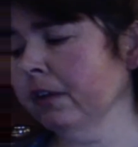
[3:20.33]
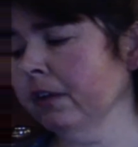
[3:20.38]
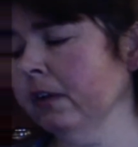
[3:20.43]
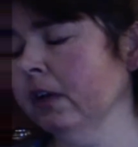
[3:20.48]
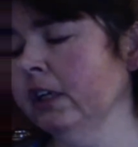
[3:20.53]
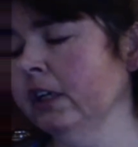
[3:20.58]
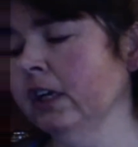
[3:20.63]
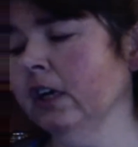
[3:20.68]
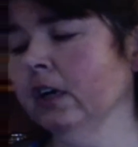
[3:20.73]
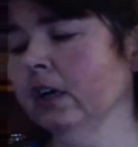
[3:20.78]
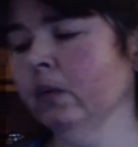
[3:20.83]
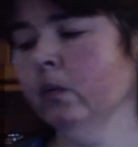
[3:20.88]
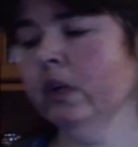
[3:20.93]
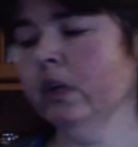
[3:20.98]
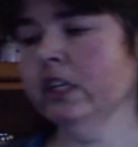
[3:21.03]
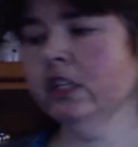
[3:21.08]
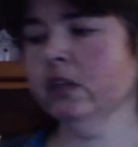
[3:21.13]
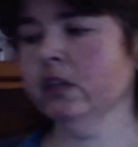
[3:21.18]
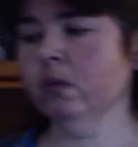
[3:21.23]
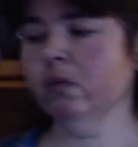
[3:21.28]
yarn
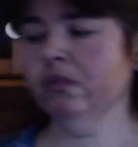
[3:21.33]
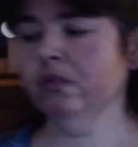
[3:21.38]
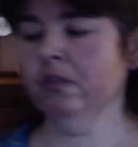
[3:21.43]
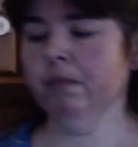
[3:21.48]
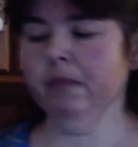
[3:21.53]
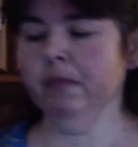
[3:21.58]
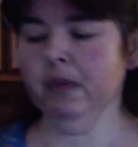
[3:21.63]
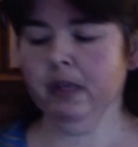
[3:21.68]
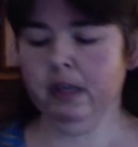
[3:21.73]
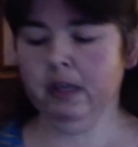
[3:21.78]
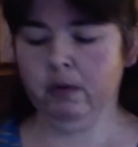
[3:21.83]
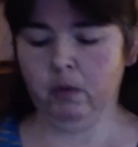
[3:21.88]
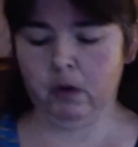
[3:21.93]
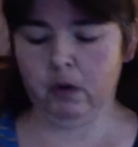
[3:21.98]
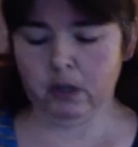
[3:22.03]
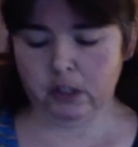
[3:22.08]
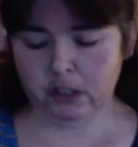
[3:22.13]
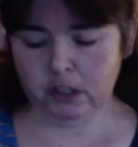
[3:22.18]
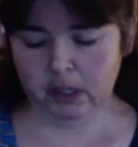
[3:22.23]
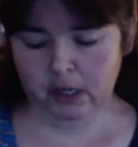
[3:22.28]
wish for me
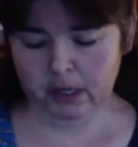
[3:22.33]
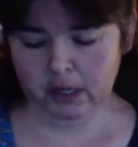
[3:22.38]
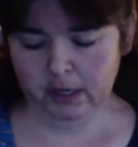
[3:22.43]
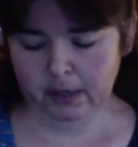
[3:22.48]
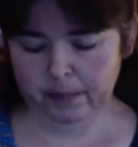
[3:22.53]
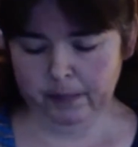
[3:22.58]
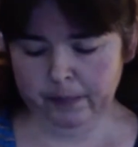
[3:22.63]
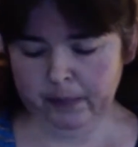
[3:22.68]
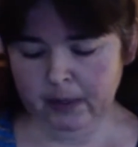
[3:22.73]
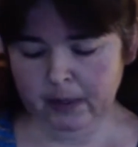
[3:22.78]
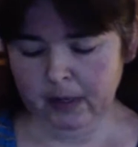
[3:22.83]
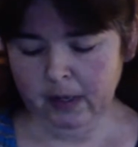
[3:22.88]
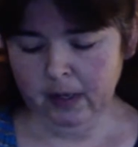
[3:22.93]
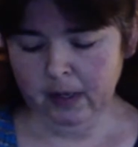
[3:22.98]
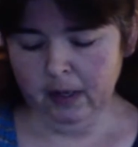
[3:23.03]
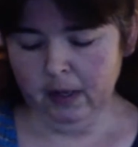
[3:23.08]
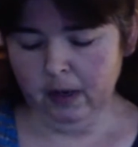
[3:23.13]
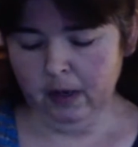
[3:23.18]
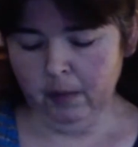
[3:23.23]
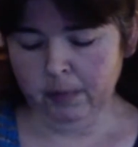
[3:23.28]
was a
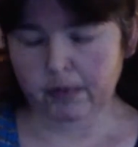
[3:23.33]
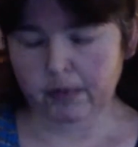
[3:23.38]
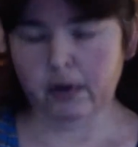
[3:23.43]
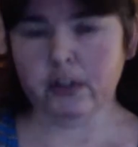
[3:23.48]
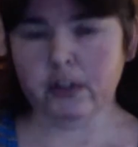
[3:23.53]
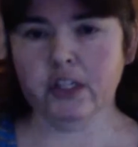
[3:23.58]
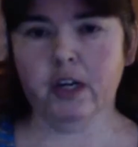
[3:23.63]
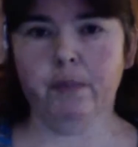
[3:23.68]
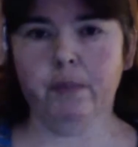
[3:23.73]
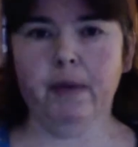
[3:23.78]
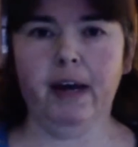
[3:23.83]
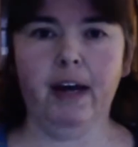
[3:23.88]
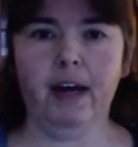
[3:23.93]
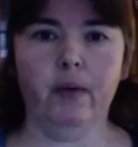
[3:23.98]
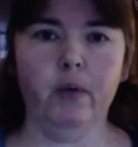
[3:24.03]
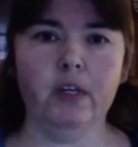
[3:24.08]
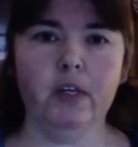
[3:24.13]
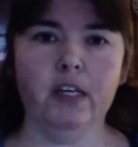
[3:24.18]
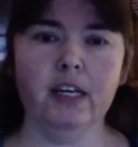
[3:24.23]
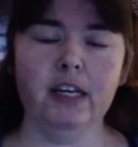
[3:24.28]
project bag
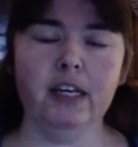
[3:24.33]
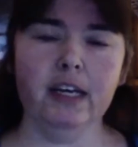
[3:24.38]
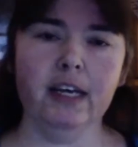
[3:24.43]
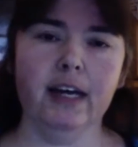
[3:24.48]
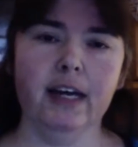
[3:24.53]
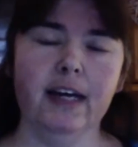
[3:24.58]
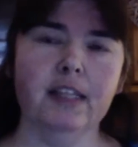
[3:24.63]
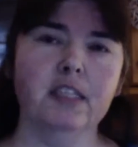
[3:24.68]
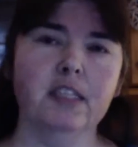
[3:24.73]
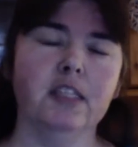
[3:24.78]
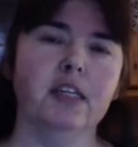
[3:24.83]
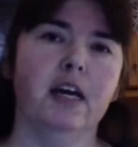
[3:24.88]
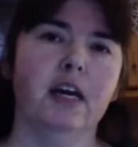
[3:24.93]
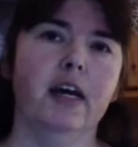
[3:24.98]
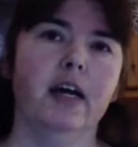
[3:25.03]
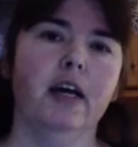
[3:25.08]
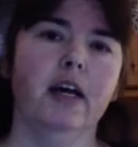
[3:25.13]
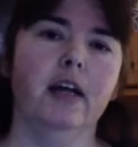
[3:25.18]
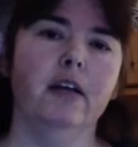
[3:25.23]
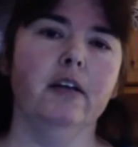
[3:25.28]
with kitty cats,
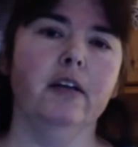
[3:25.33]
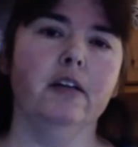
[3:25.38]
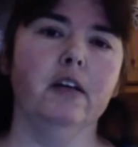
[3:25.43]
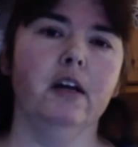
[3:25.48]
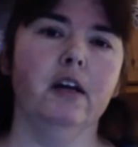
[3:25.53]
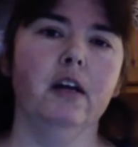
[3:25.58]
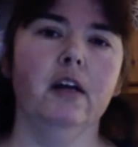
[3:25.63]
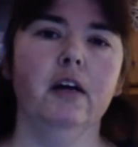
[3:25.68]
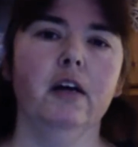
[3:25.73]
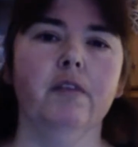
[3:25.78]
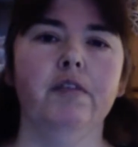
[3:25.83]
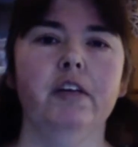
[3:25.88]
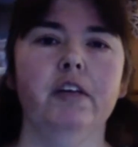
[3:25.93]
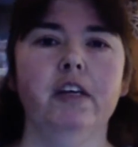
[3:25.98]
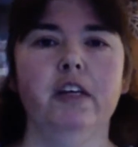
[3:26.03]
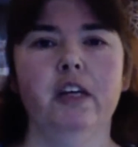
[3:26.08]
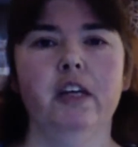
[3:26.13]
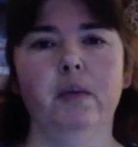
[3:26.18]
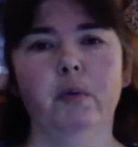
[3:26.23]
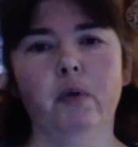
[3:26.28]
and the lovely
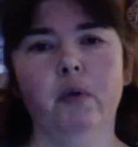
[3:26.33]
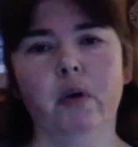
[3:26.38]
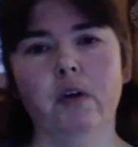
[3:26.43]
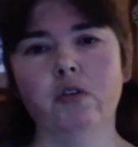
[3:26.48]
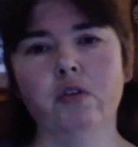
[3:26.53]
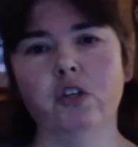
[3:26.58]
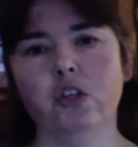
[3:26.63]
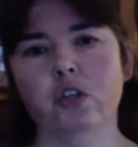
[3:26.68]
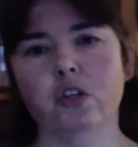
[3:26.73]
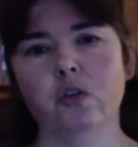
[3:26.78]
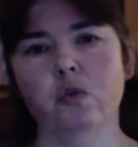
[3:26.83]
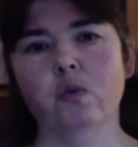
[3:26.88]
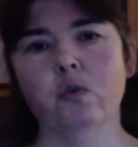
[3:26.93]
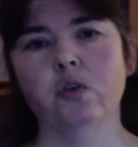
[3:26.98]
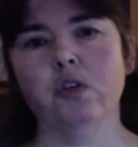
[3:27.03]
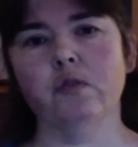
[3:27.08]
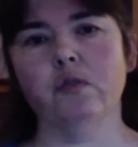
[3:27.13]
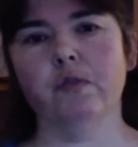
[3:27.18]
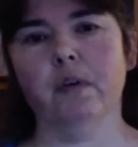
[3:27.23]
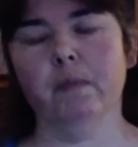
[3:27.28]
Yibiro Suze
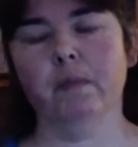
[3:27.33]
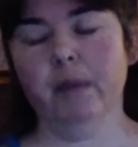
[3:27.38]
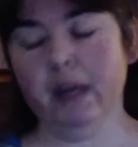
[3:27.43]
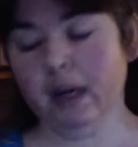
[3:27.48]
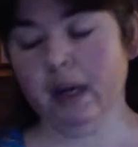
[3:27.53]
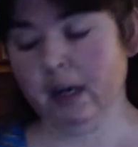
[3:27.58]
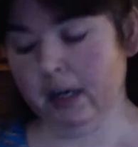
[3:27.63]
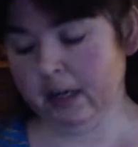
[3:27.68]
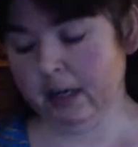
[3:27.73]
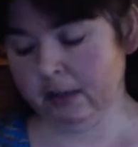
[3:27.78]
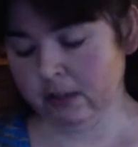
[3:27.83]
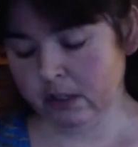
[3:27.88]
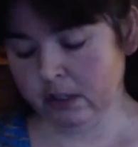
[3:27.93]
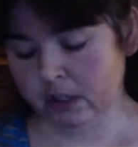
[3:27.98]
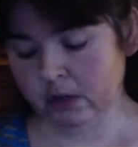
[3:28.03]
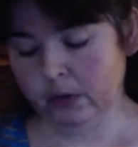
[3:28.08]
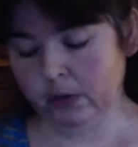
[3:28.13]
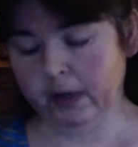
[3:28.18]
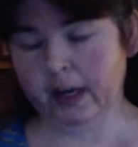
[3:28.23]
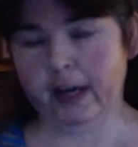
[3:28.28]
from England,
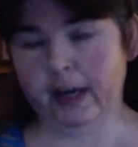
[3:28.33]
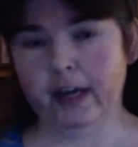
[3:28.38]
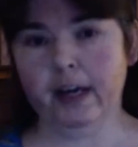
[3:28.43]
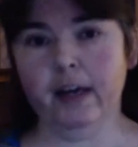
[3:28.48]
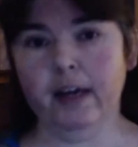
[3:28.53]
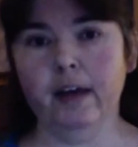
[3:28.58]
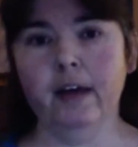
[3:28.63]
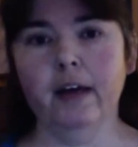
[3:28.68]
UK,